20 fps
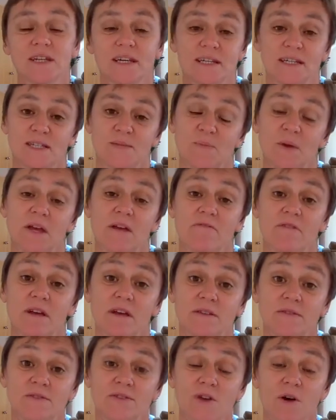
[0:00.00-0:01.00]

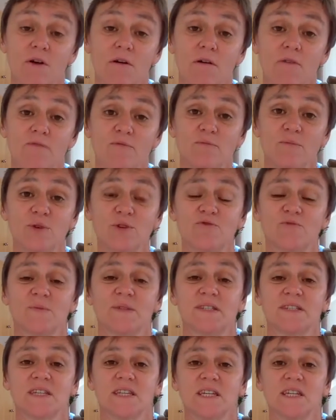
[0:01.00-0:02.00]
experience of
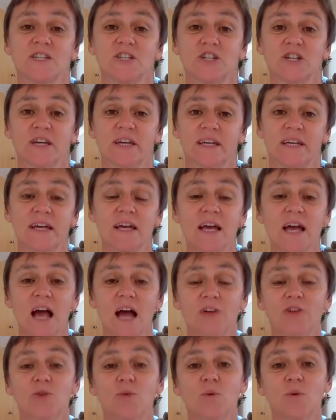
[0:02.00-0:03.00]
movement teaching
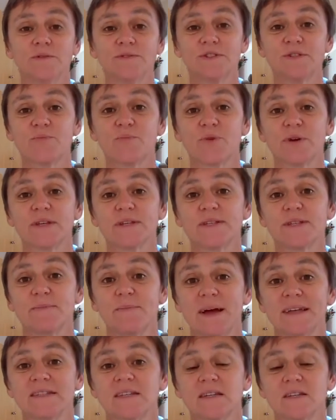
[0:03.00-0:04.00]
and you want to bring
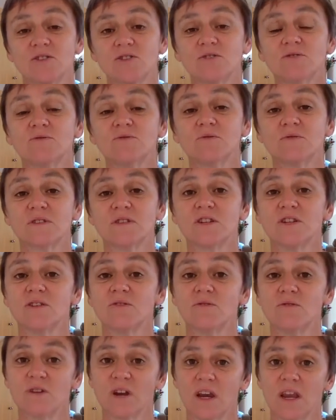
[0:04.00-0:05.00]
somatic tools to
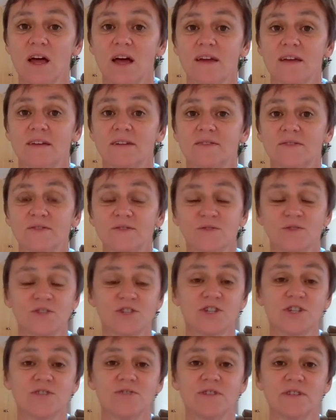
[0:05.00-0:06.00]
your clients or
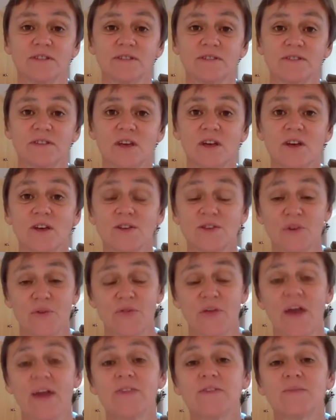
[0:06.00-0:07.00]
students so
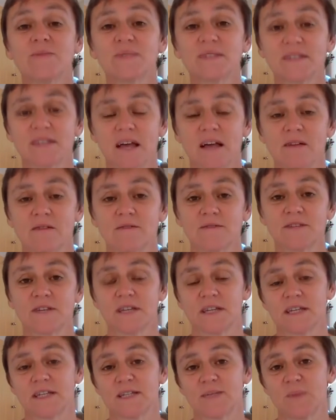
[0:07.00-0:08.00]
they themselves
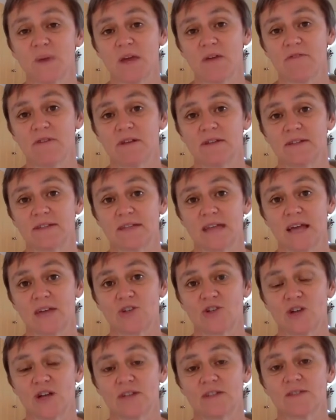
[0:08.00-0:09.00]
can experience that
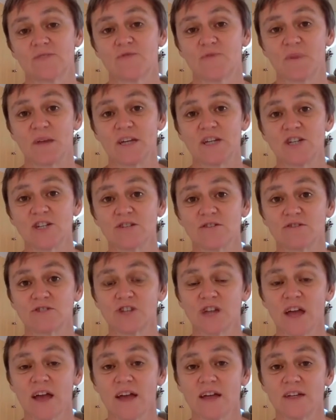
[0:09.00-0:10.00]
transformational
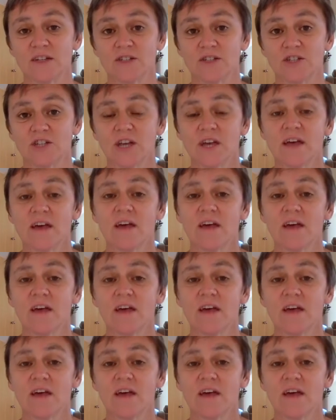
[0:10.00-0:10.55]
change,